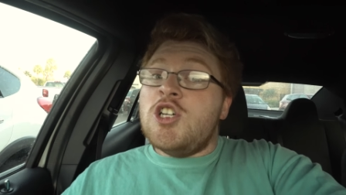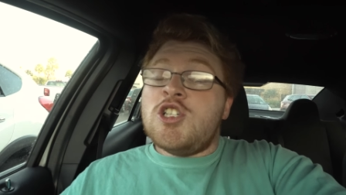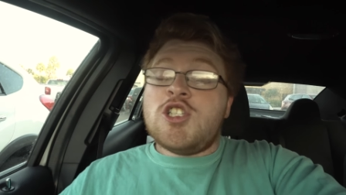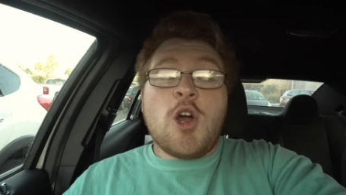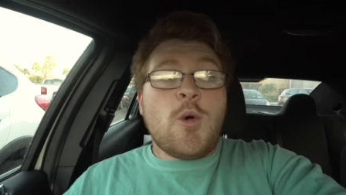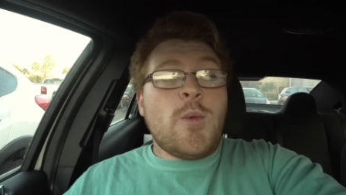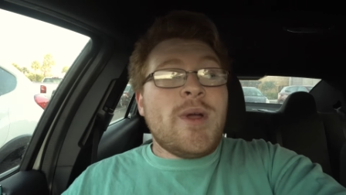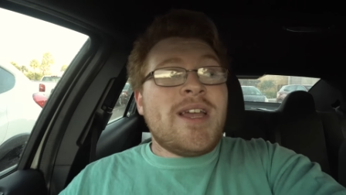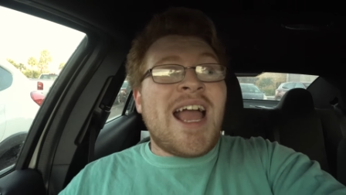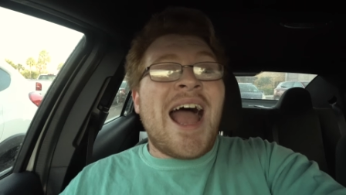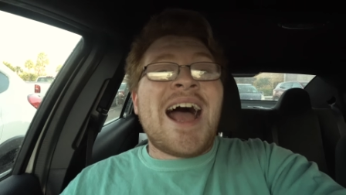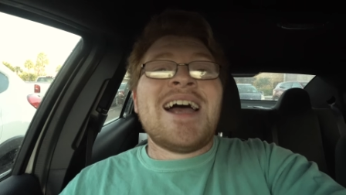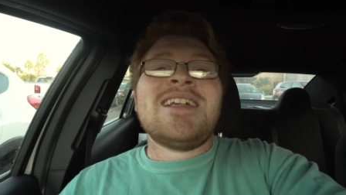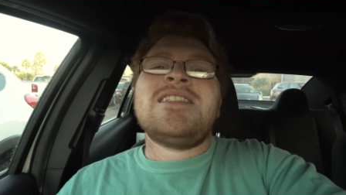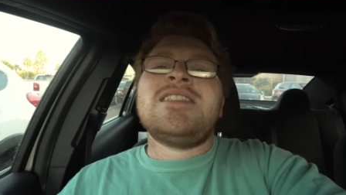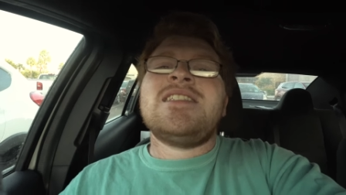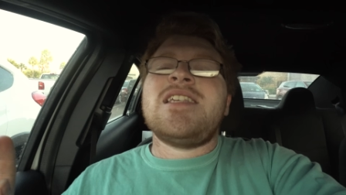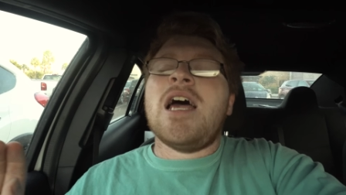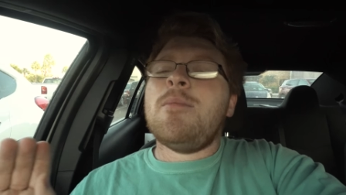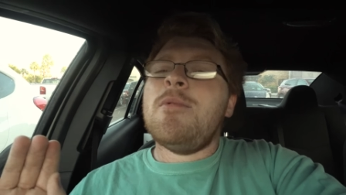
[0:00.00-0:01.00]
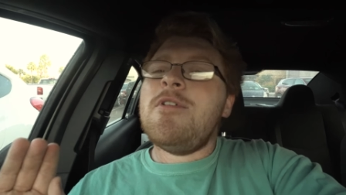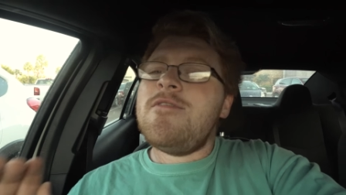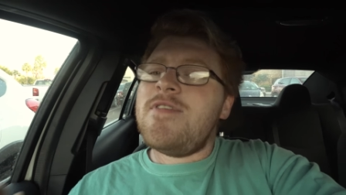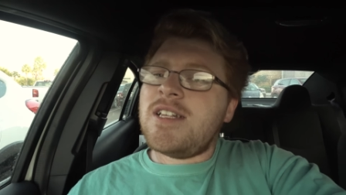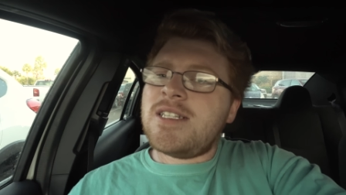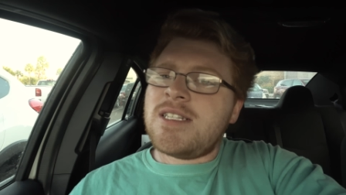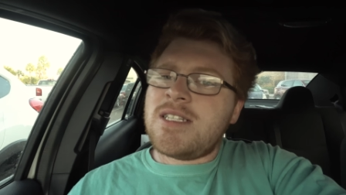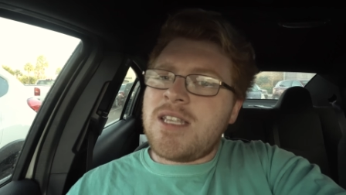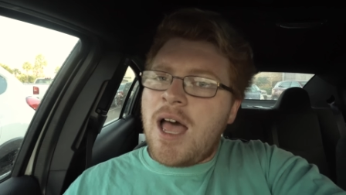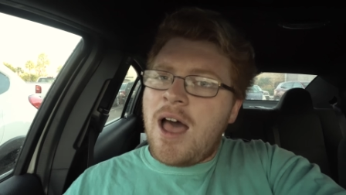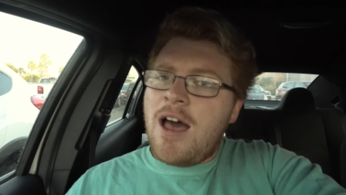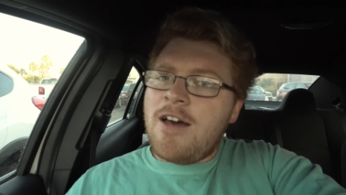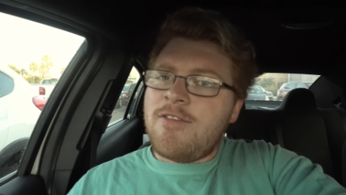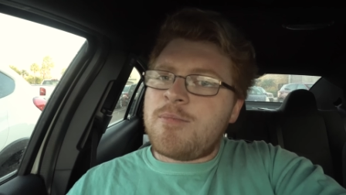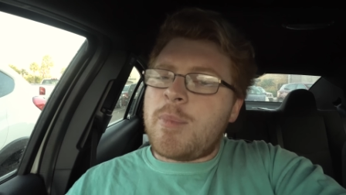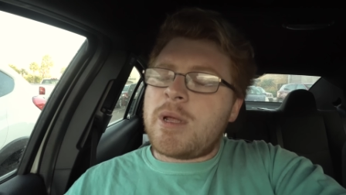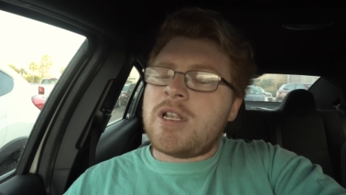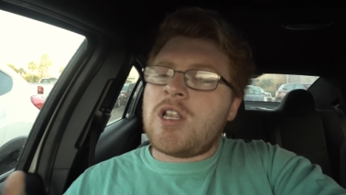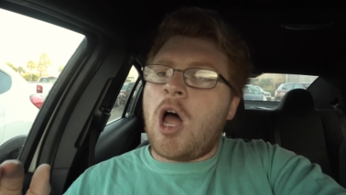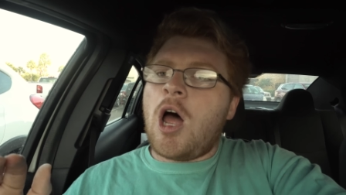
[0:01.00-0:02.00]
So we got some of the stuff,
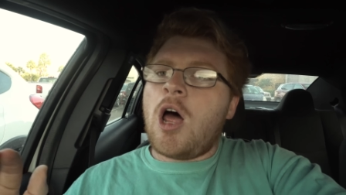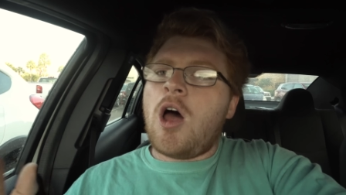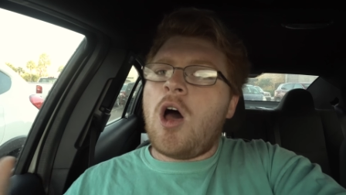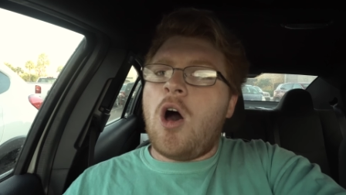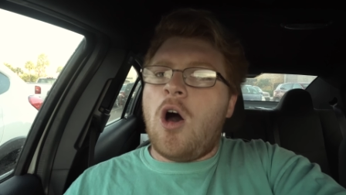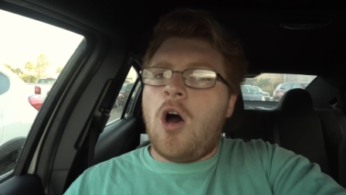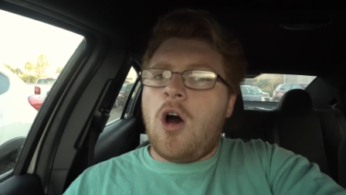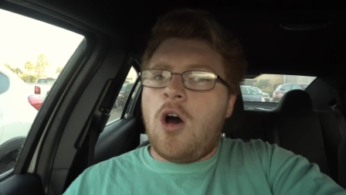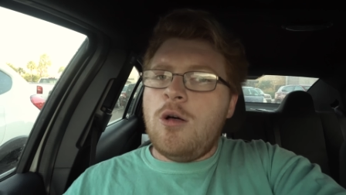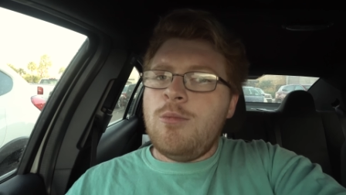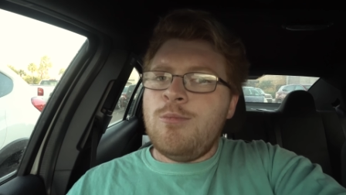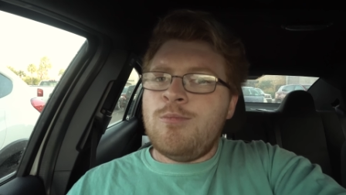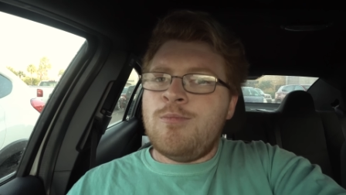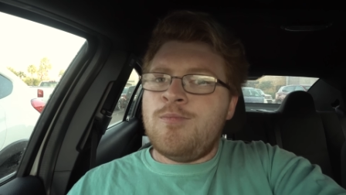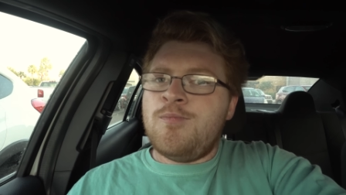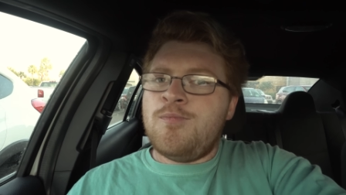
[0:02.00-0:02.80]
but not all.